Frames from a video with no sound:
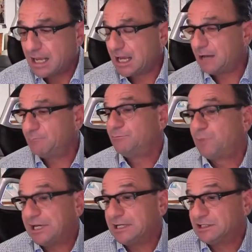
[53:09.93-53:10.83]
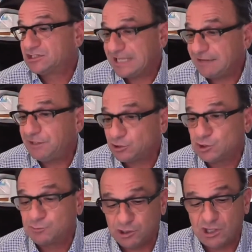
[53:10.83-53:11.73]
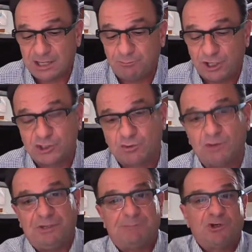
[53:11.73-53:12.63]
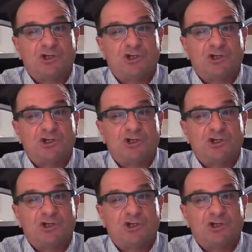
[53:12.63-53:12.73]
But the staffing is just putting a lot of pressure on people